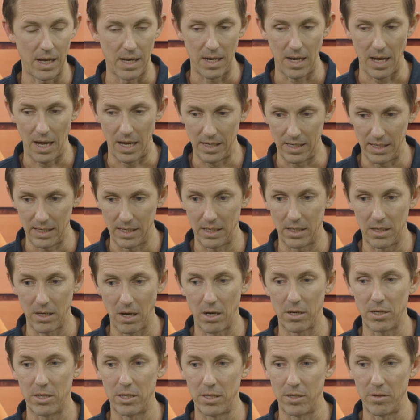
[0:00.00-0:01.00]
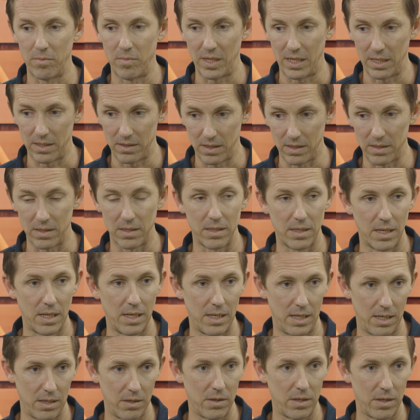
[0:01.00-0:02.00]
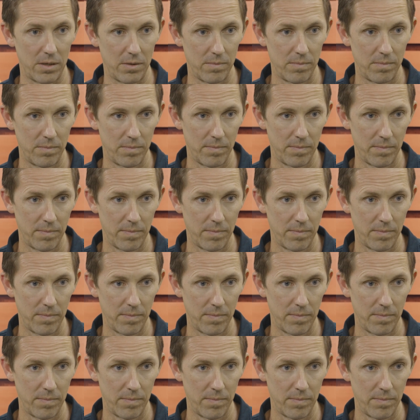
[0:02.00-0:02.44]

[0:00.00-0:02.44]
and I need to talk to you because this is going to kill you.